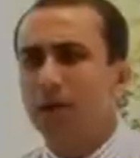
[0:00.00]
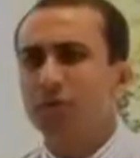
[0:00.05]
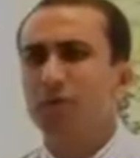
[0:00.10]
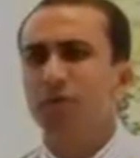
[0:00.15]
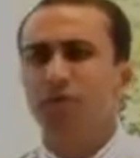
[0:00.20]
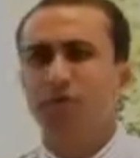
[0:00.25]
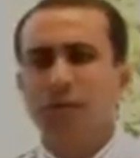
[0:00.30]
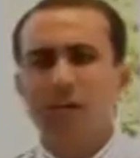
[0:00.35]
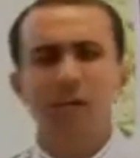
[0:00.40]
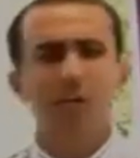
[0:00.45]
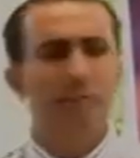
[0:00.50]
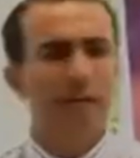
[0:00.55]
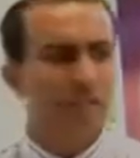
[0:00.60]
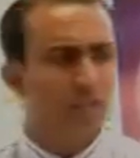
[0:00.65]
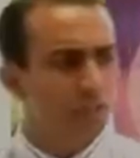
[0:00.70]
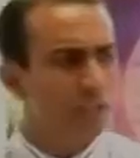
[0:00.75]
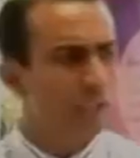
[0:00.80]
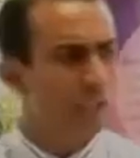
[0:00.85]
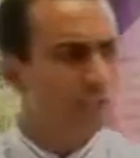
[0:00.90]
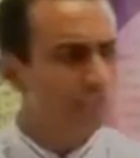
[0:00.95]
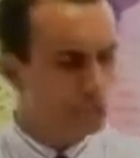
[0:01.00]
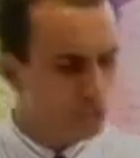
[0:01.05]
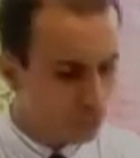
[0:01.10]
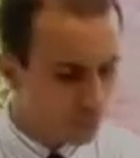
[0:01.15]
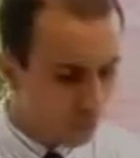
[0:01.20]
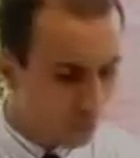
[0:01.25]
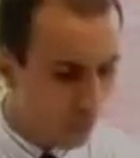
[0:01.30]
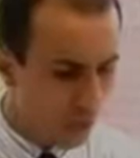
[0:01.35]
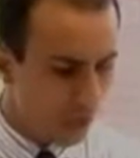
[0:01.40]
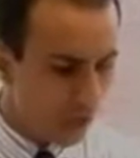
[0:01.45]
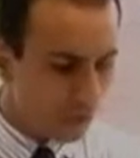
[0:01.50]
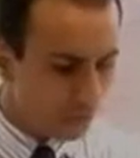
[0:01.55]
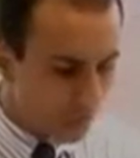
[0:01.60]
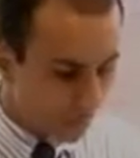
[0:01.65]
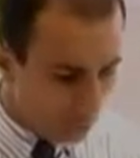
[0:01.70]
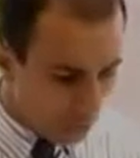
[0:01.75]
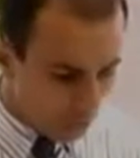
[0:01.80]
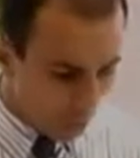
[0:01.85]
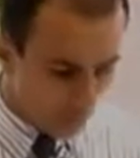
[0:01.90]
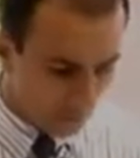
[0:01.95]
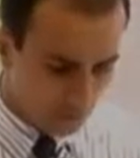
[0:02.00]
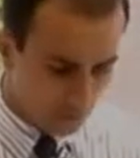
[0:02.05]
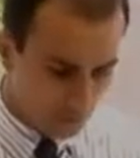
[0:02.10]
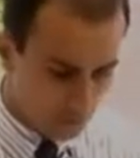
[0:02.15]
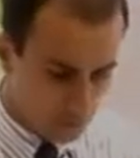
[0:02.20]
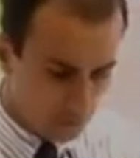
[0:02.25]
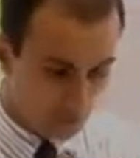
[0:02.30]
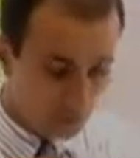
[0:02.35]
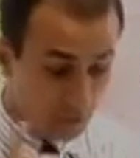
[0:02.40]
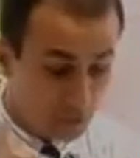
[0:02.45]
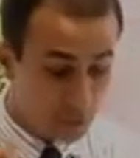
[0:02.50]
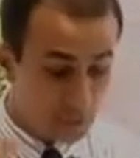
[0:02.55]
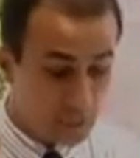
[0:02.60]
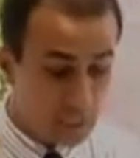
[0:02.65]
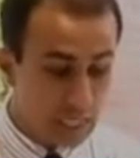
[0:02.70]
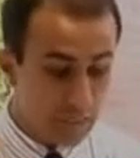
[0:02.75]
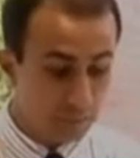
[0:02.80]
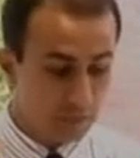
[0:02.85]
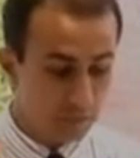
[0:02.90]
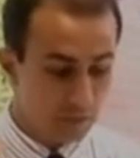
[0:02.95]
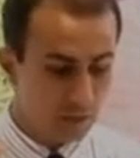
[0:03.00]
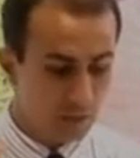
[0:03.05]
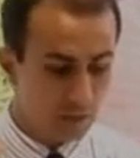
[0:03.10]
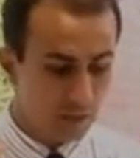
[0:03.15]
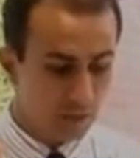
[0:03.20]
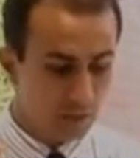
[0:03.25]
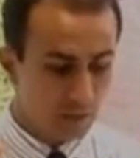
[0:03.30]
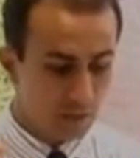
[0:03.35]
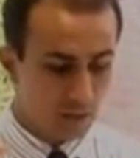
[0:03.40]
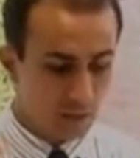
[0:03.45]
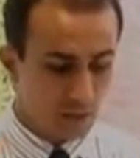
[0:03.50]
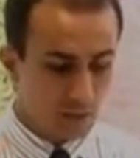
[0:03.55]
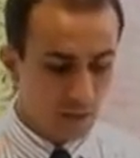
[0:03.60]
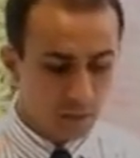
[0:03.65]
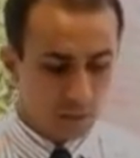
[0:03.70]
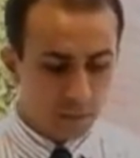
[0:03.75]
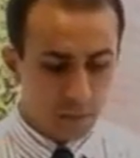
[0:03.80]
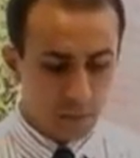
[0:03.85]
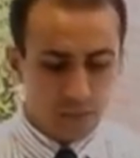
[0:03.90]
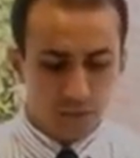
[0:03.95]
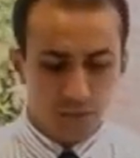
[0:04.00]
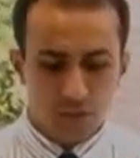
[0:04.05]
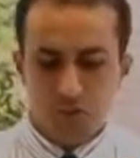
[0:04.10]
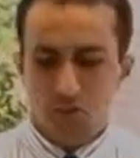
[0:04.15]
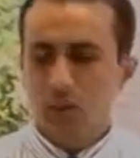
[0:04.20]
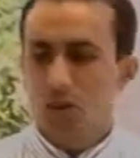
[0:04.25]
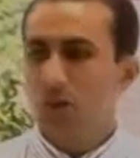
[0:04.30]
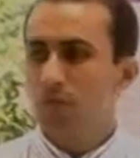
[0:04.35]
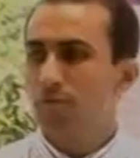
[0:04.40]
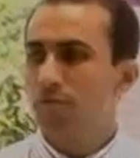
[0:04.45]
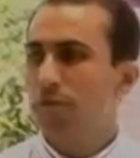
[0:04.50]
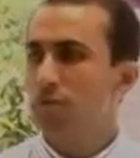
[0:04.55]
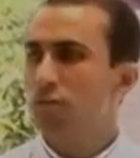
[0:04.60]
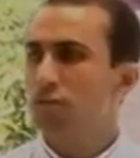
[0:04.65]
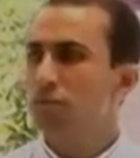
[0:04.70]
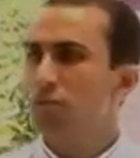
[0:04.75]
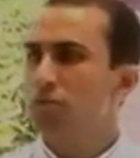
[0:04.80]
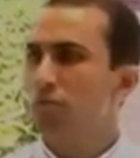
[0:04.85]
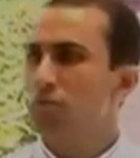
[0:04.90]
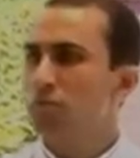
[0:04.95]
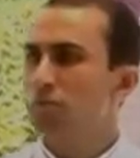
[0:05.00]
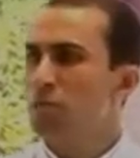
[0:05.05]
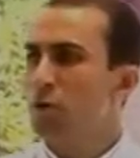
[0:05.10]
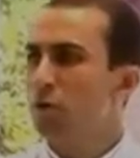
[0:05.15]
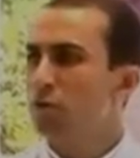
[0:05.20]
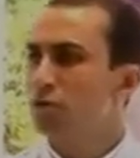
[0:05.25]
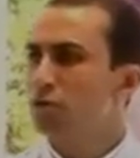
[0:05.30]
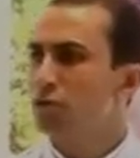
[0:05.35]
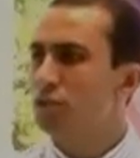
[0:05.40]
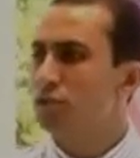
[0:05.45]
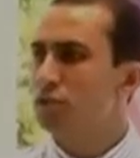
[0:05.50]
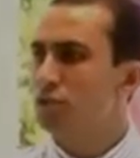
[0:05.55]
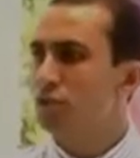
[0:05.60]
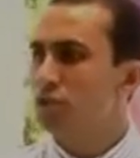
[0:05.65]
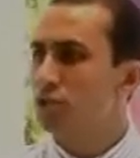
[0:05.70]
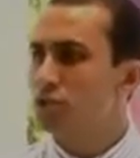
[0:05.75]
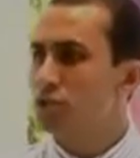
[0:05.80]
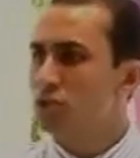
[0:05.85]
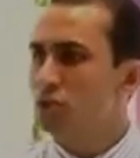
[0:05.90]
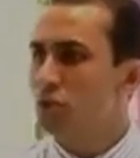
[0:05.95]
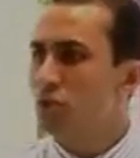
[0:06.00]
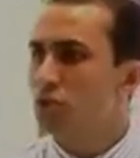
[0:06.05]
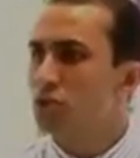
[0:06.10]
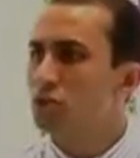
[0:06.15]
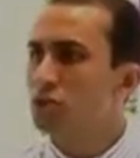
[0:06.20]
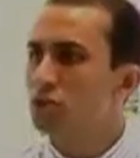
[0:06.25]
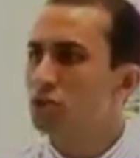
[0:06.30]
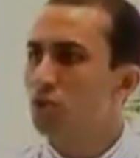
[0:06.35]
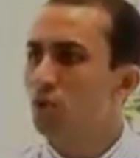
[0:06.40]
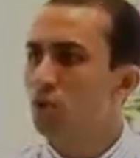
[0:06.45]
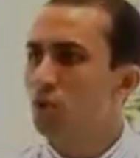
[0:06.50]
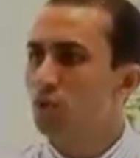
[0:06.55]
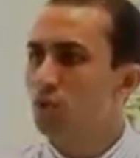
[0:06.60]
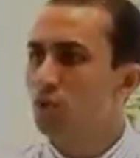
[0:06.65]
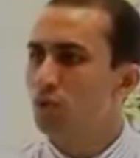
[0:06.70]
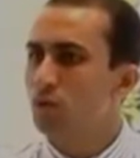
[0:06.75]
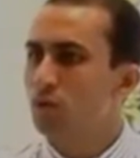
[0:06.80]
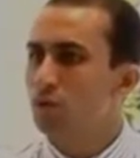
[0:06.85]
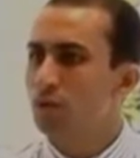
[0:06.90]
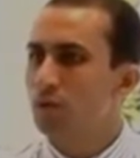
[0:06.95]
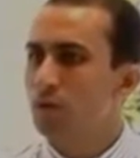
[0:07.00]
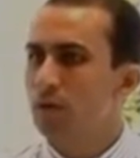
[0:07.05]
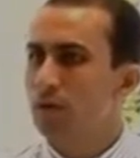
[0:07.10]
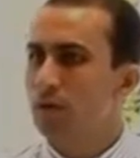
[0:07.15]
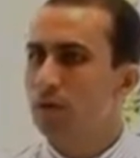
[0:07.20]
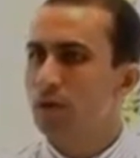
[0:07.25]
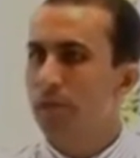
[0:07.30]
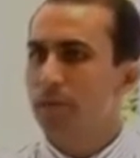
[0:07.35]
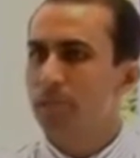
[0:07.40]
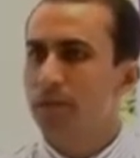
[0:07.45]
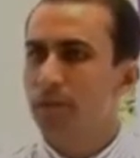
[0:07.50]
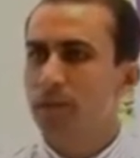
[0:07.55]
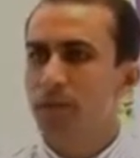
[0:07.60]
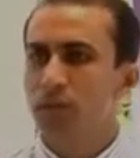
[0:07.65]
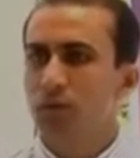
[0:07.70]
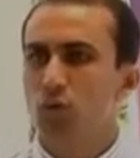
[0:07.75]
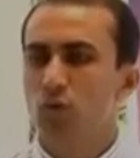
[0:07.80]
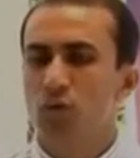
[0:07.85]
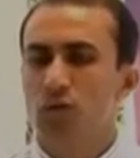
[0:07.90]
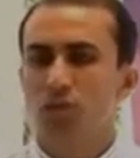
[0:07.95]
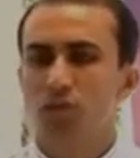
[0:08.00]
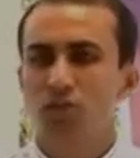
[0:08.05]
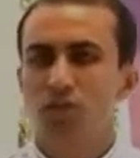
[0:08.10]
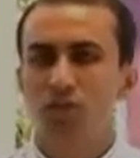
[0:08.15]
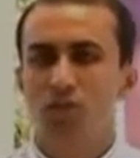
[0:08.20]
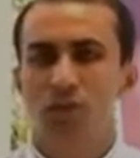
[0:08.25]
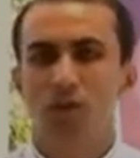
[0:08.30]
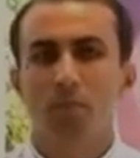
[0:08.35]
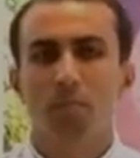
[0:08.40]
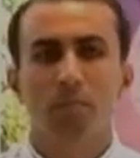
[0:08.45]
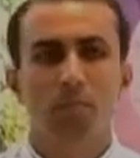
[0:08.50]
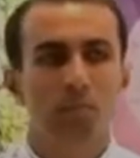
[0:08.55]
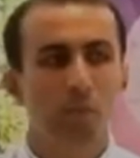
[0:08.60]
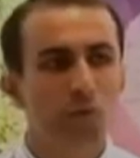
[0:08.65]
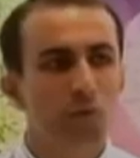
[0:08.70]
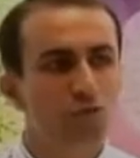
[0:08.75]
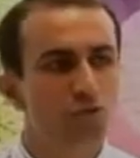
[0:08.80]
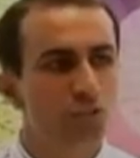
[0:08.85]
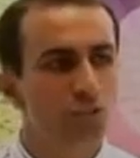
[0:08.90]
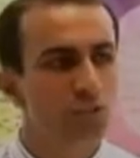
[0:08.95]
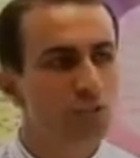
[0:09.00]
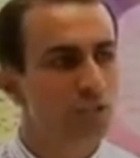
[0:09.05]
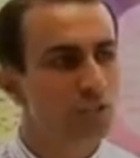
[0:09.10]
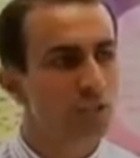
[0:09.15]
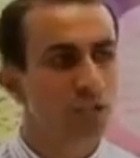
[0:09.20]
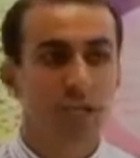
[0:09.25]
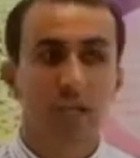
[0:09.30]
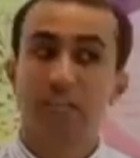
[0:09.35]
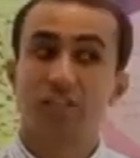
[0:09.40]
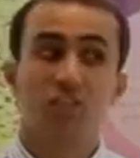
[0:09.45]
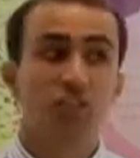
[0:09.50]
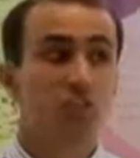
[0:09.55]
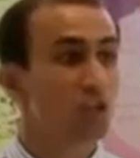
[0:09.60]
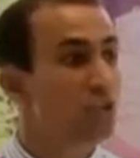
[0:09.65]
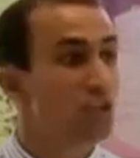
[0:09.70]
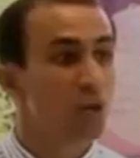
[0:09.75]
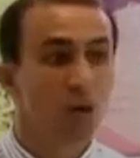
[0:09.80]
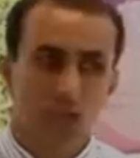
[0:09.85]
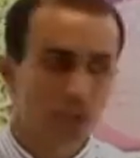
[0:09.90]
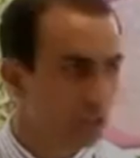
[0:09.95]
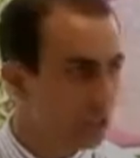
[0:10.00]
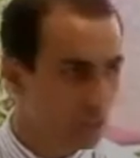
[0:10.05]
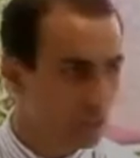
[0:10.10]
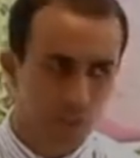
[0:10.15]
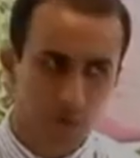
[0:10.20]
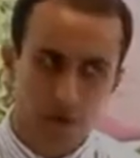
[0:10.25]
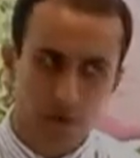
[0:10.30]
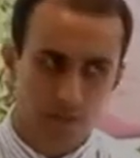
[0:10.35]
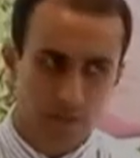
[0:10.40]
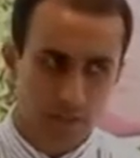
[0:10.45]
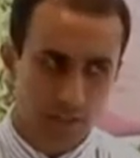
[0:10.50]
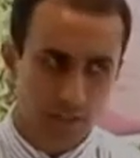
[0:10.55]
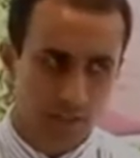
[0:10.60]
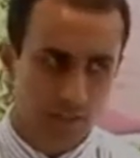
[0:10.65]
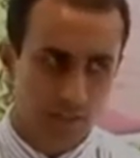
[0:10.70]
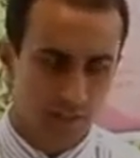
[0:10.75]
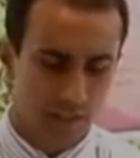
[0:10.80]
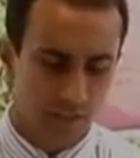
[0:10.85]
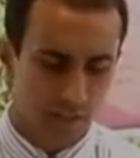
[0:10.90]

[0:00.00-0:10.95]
reveal myself to the prophets. Verse 7, "My servant Moses is not so." In other words, Moses is not a prophet